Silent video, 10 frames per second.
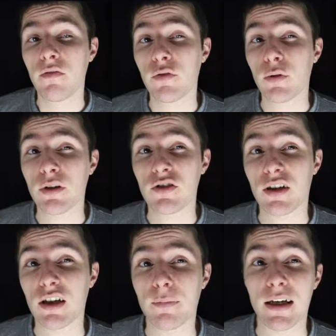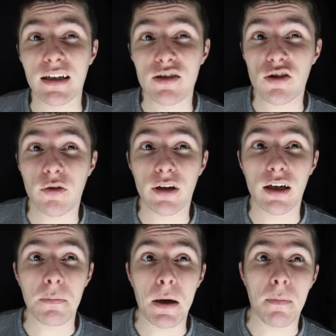If you want to check out my
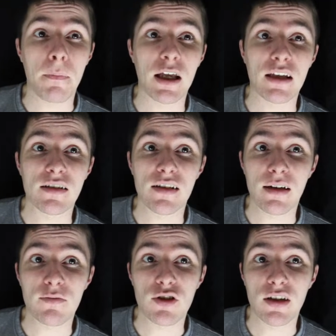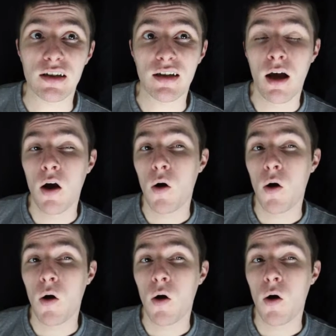Instagram, my Snapchat,